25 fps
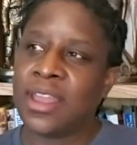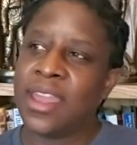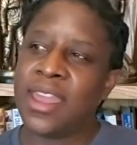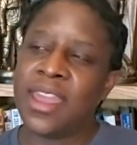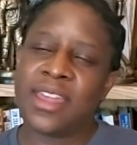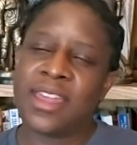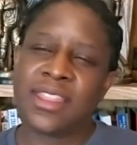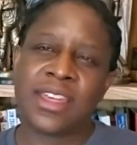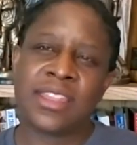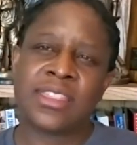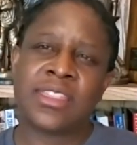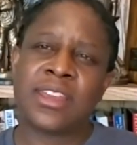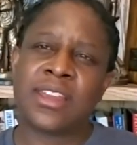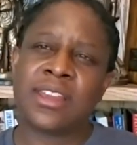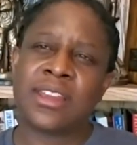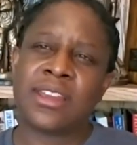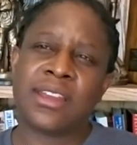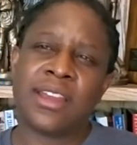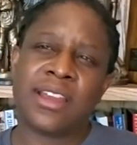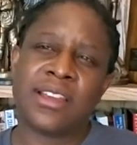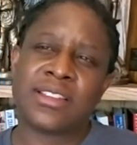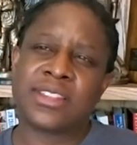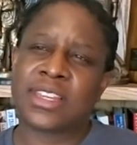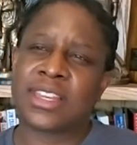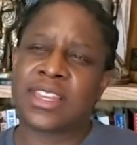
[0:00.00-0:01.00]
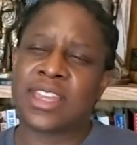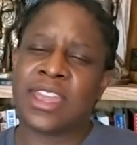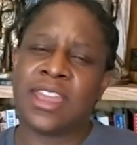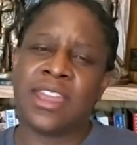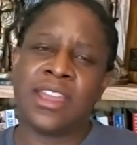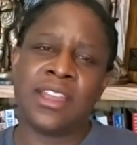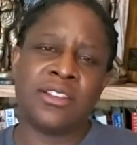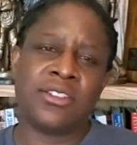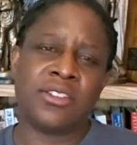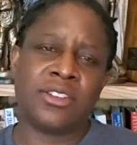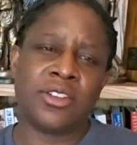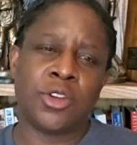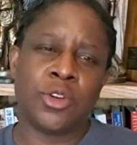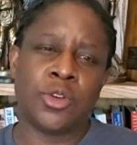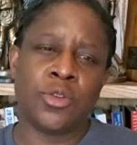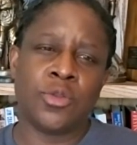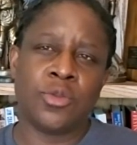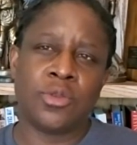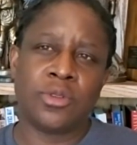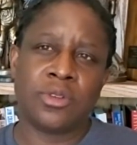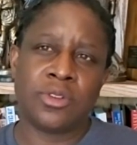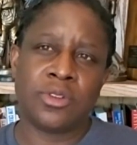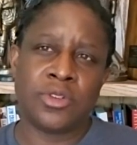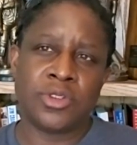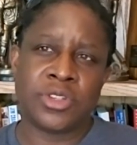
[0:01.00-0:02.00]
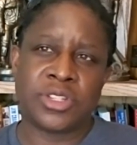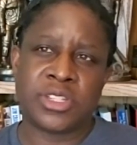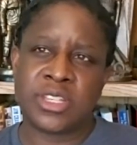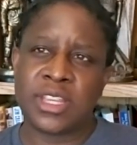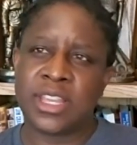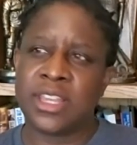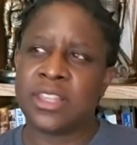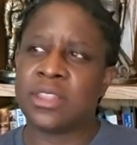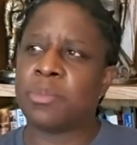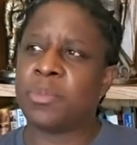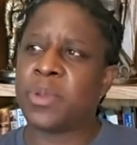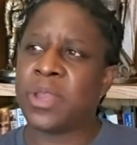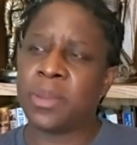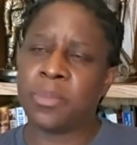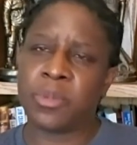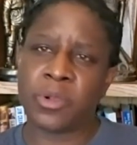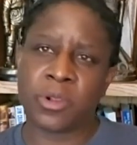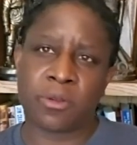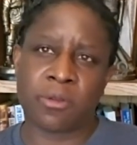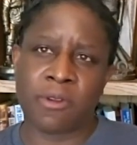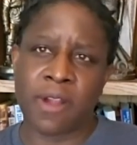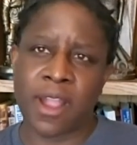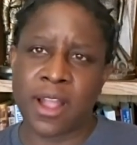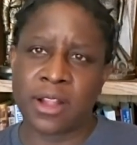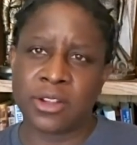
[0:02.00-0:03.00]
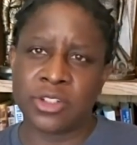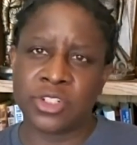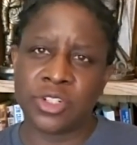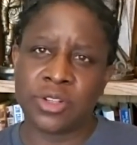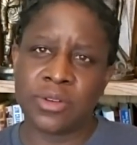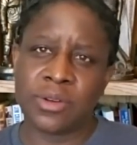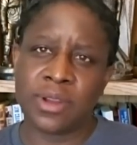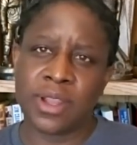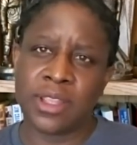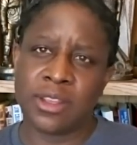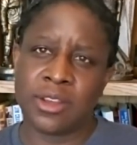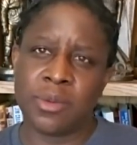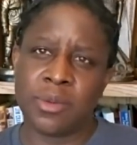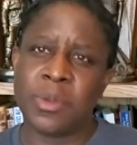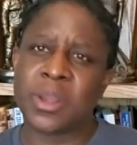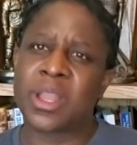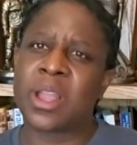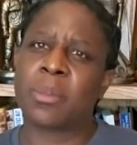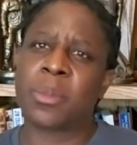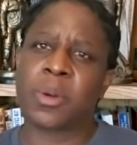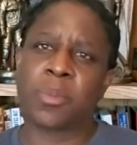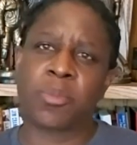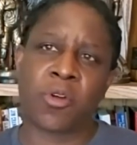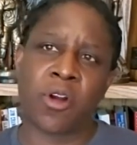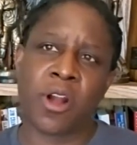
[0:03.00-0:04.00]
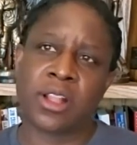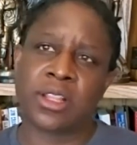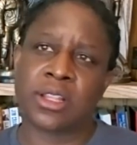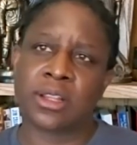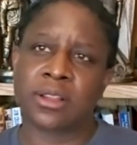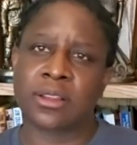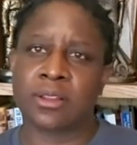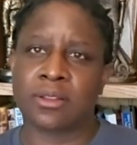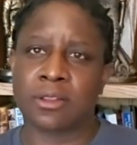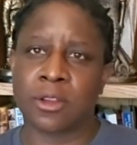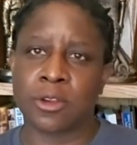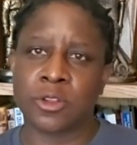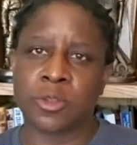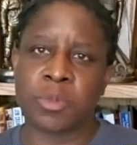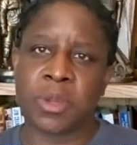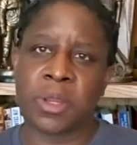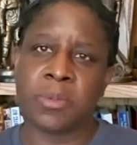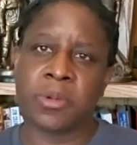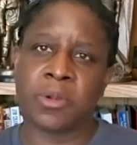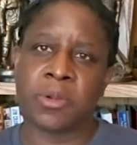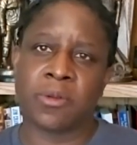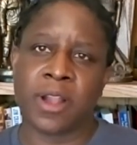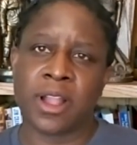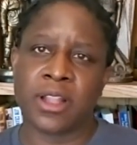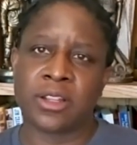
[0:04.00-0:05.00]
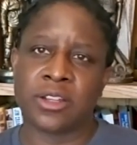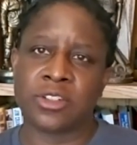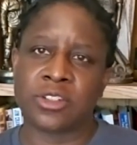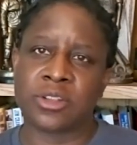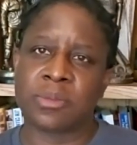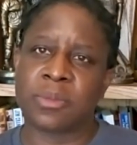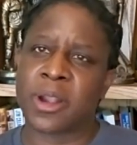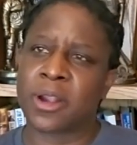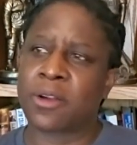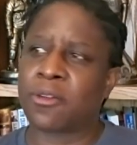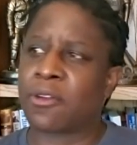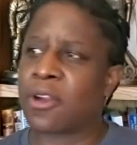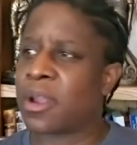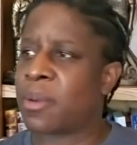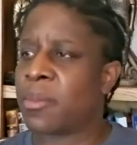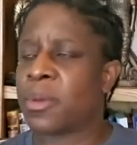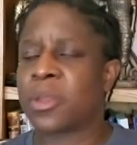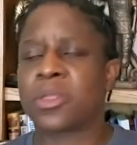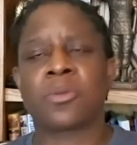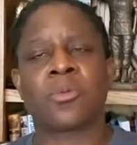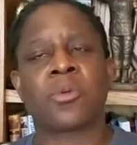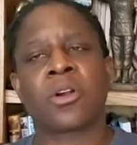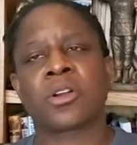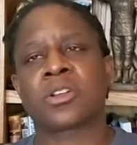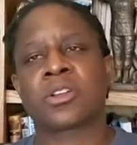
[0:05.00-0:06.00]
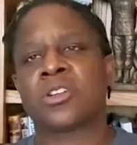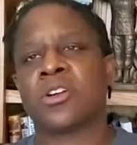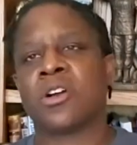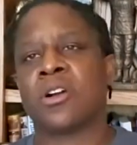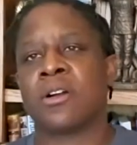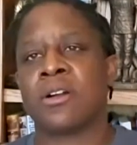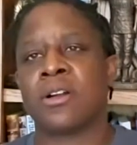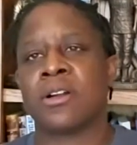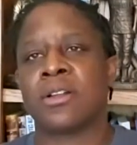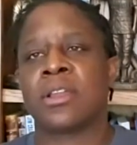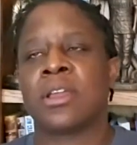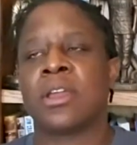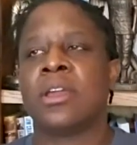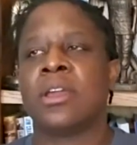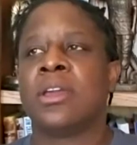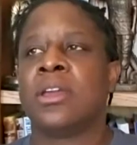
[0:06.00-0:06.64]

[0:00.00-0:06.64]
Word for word: And I think as a kid, you you see the people around you, and you become a product of those people around you. So my grandmother worked hard.